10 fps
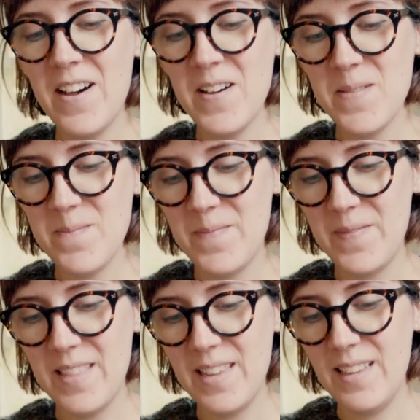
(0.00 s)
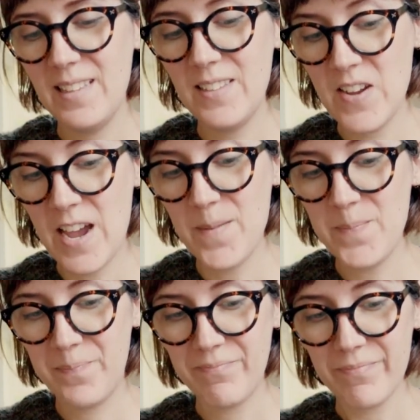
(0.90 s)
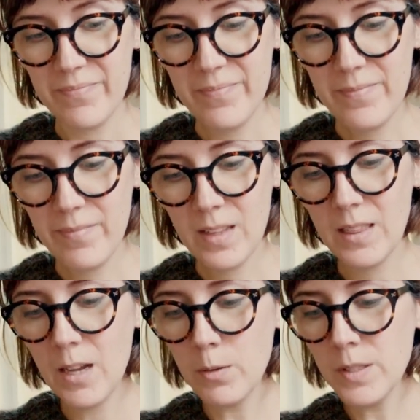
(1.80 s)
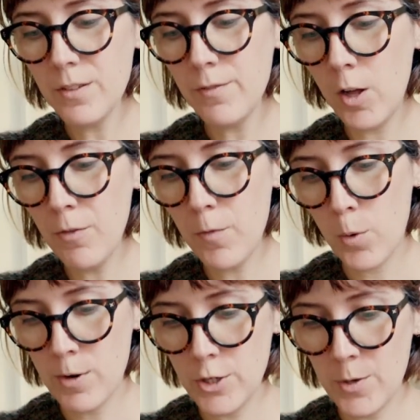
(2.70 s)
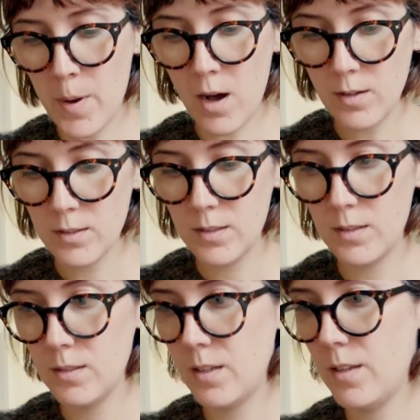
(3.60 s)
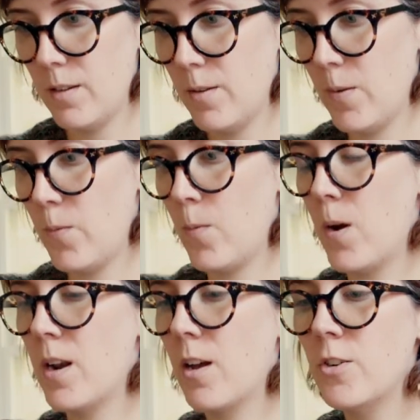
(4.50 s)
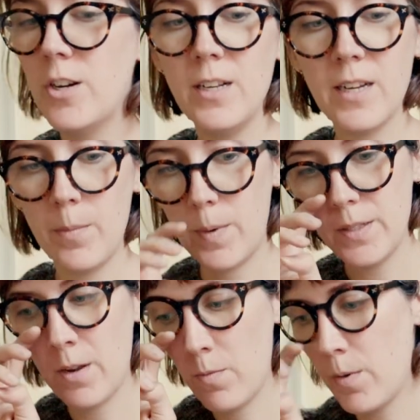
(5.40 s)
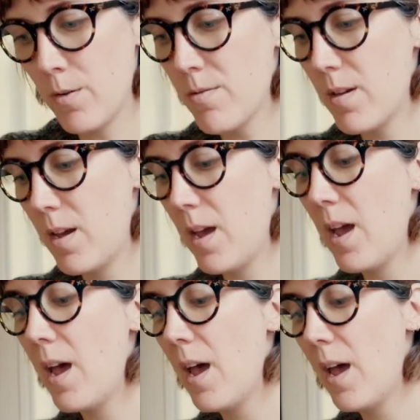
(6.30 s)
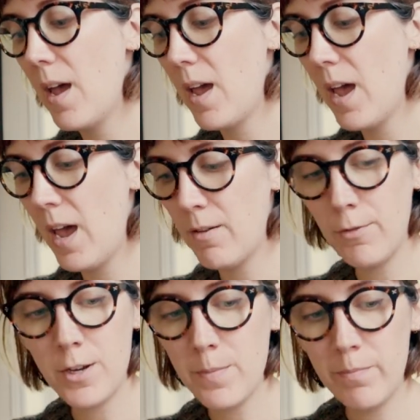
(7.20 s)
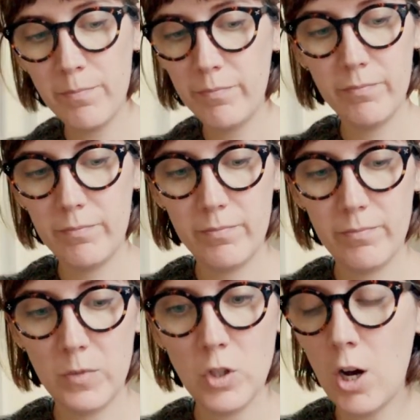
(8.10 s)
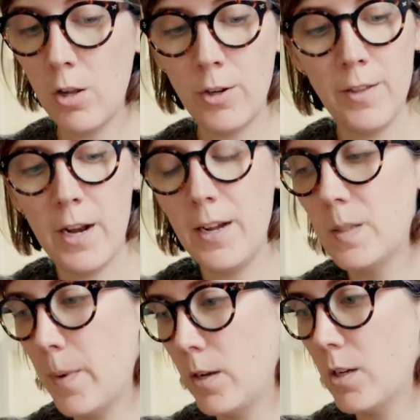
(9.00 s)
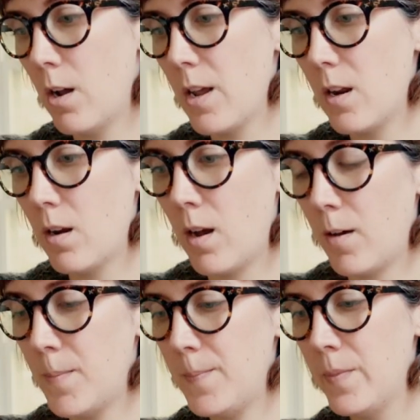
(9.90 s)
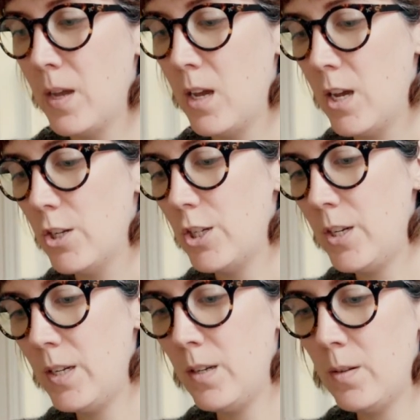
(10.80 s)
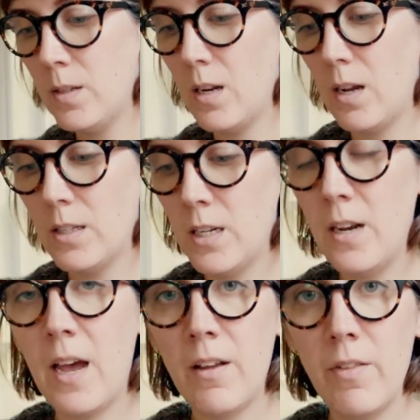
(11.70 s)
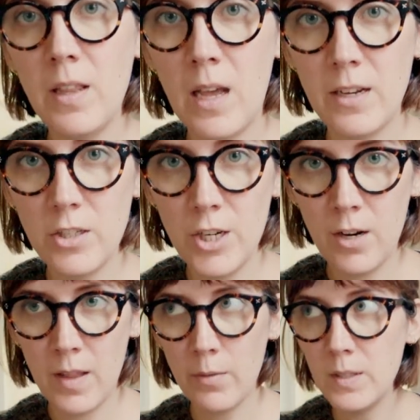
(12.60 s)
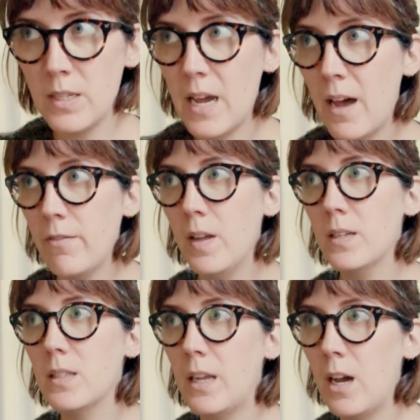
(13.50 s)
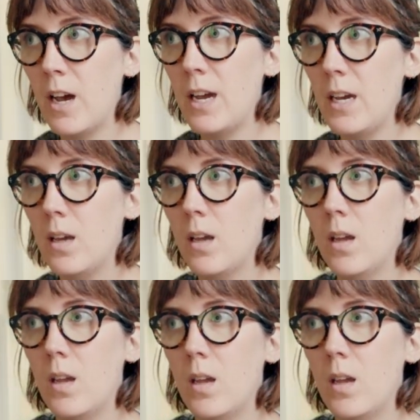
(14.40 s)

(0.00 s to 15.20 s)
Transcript: Um, so yeah, that was the Fall Forager box. one hundred ten percent worth every dollar that I spent on it. Um, she did an advent last year, and that was the advent that I